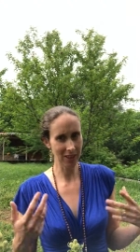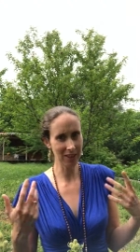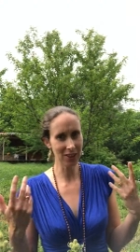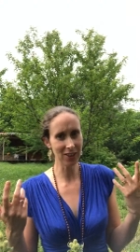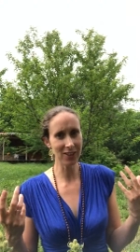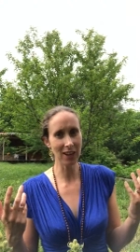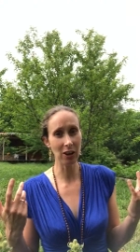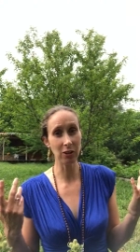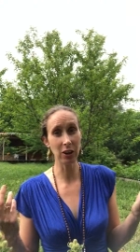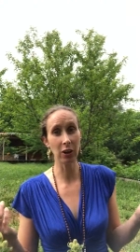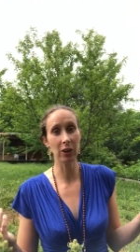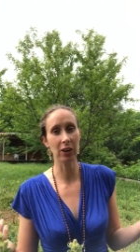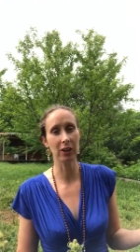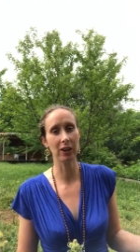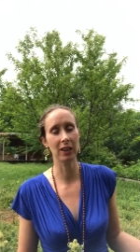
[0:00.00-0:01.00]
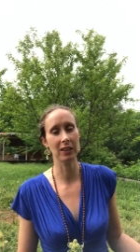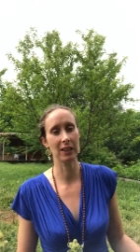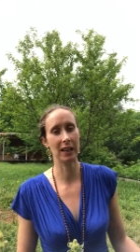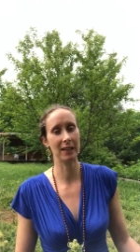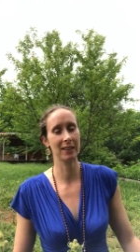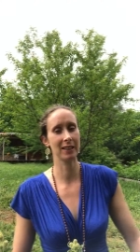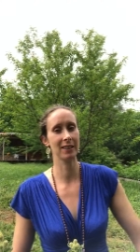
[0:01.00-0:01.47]
to sell yoga and
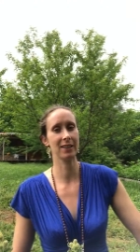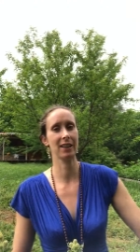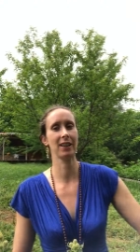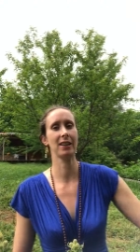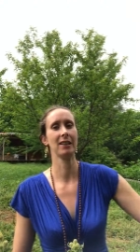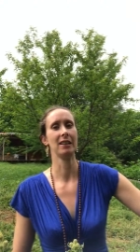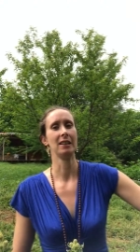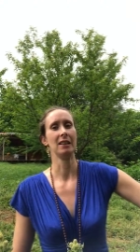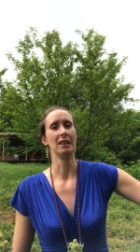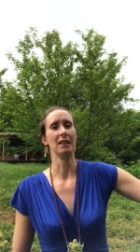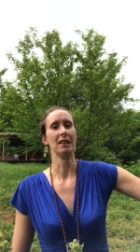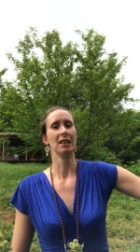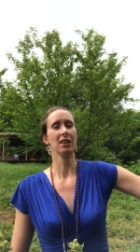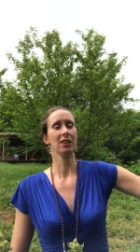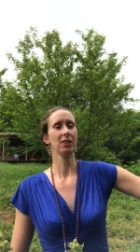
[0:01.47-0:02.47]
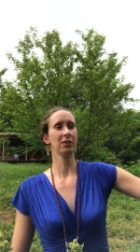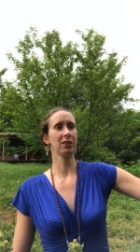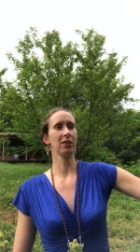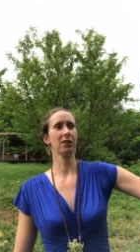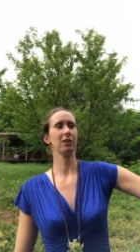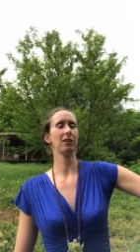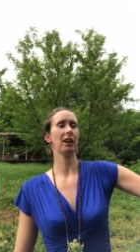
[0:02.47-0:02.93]
and. Uh, you
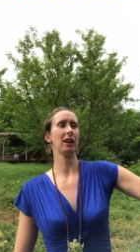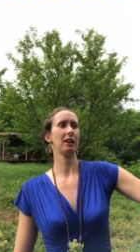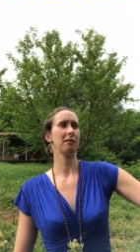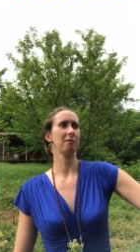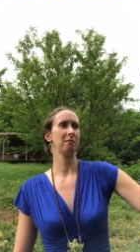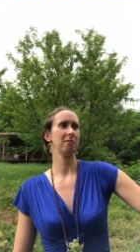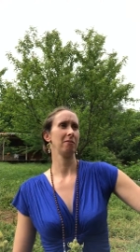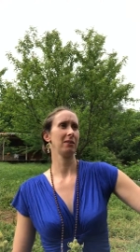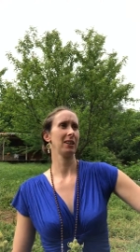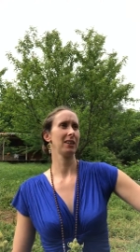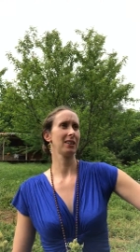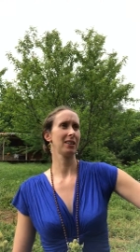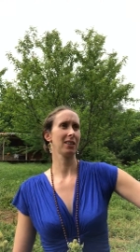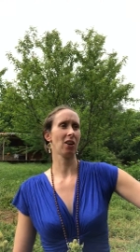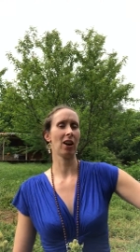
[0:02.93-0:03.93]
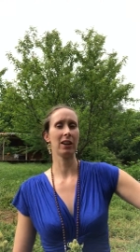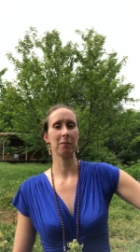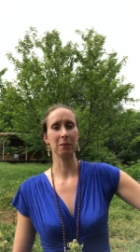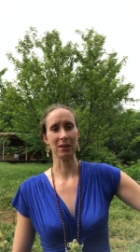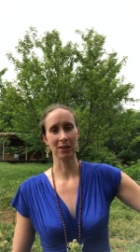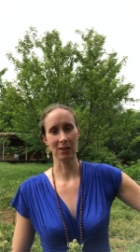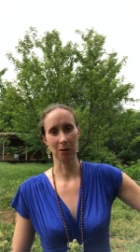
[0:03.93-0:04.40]
know, um, it's kind
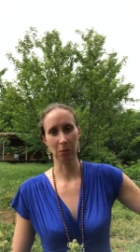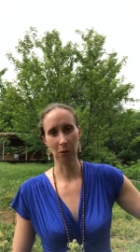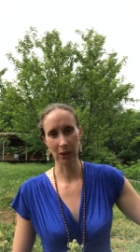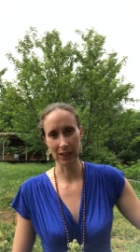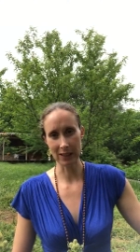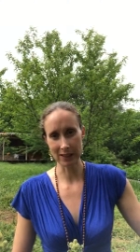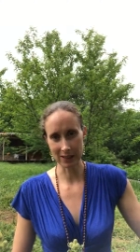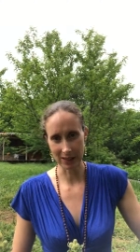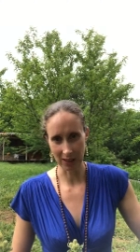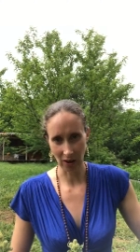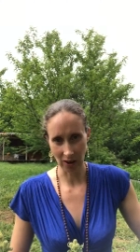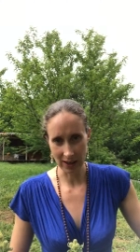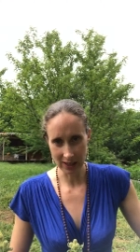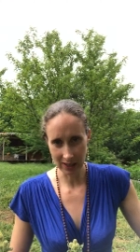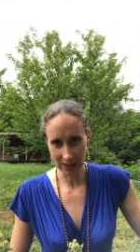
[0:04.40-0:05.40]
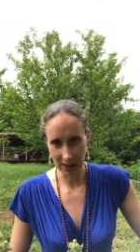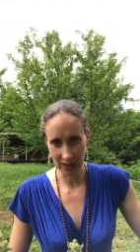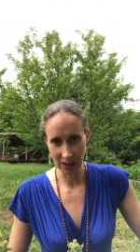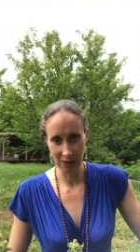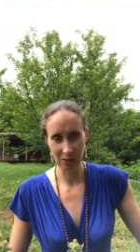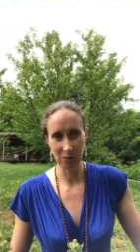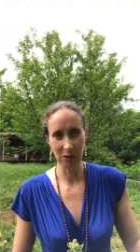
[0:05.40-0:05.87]
of missing the point, isn't it, guys?
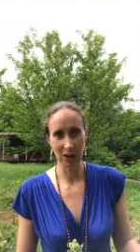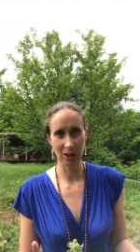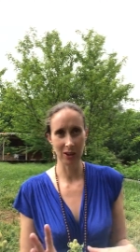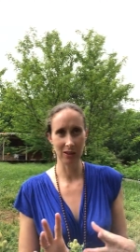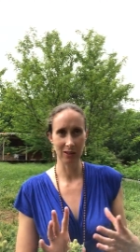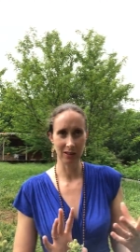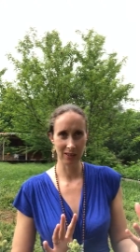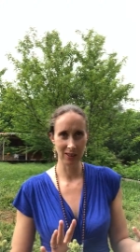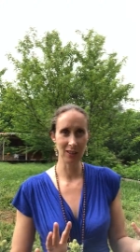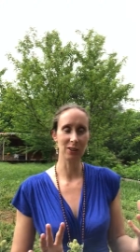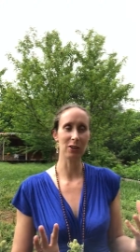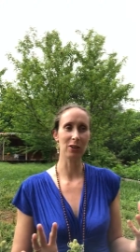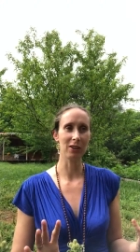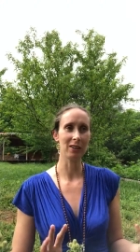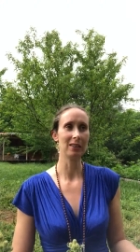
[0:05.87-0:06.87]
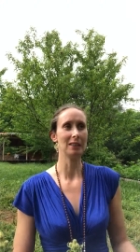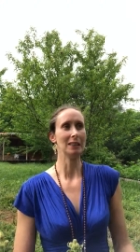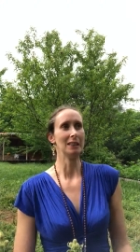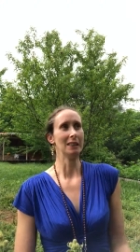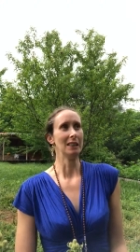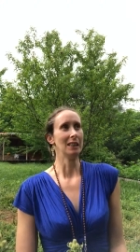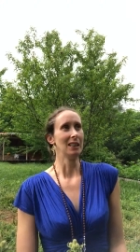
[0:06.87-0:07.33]
Uh, well, you know,
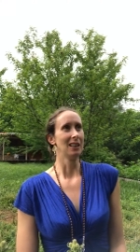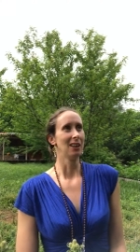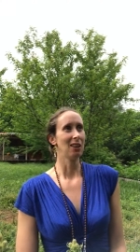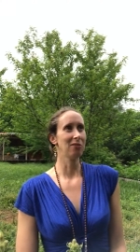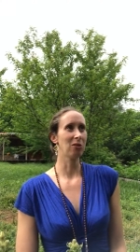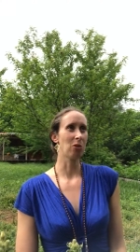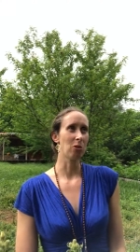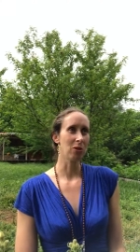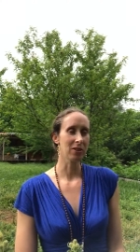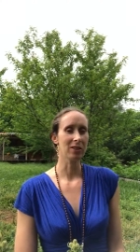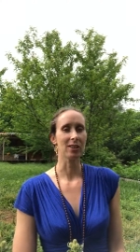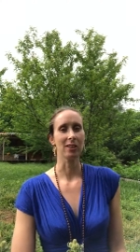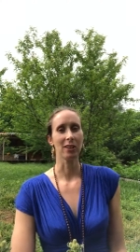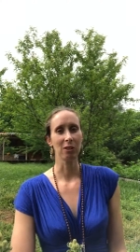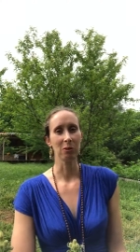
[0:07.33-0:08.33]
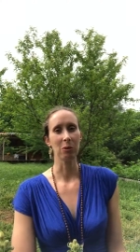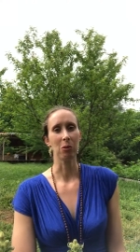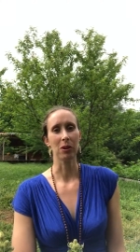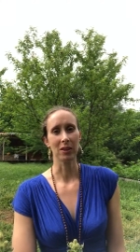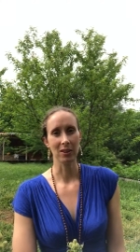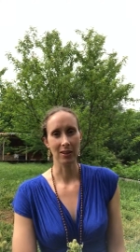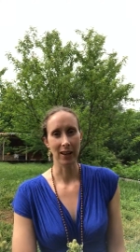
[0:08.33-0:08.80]
of course, you know, we
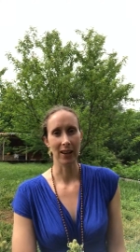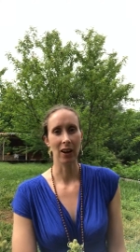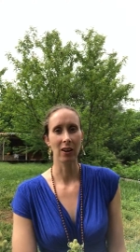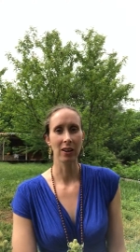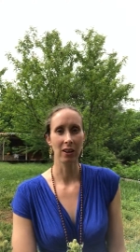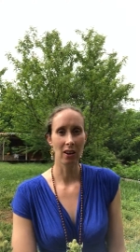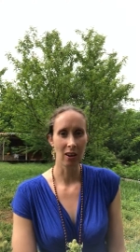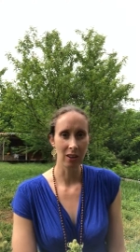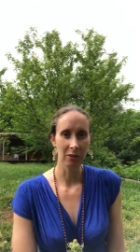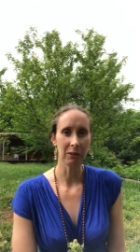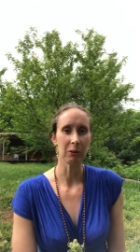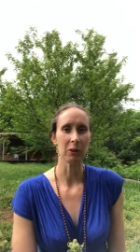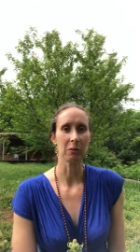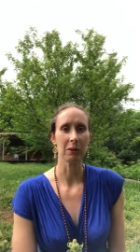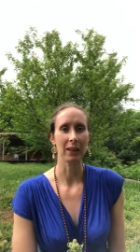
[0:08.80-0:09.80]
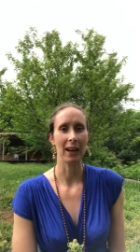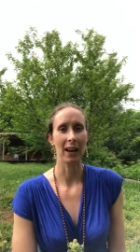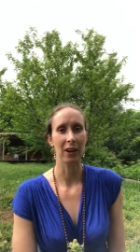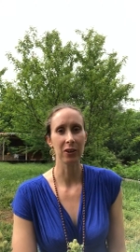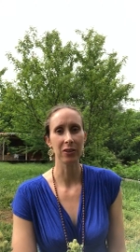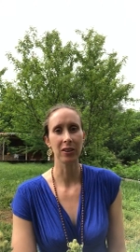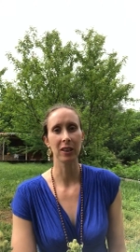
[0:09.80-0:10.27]
want to stay young, we want to be
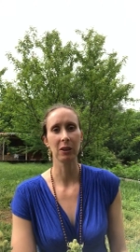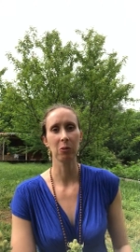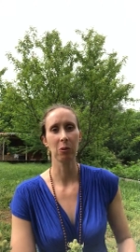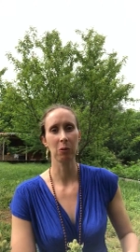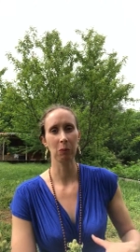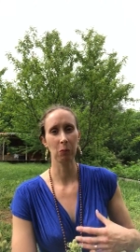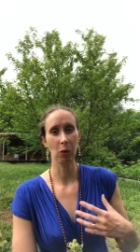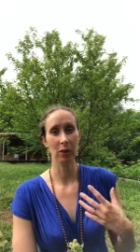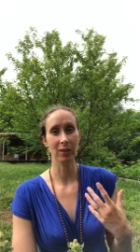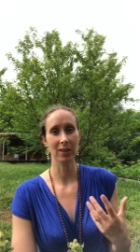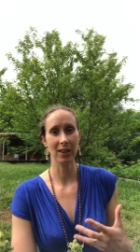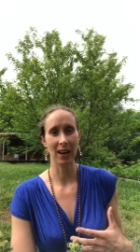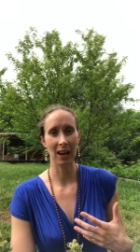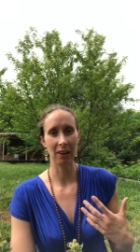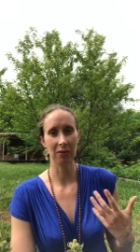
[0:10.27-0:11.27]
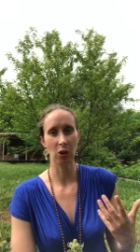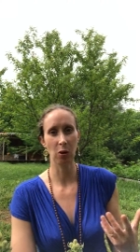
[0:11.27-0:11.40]
healthy, we want to have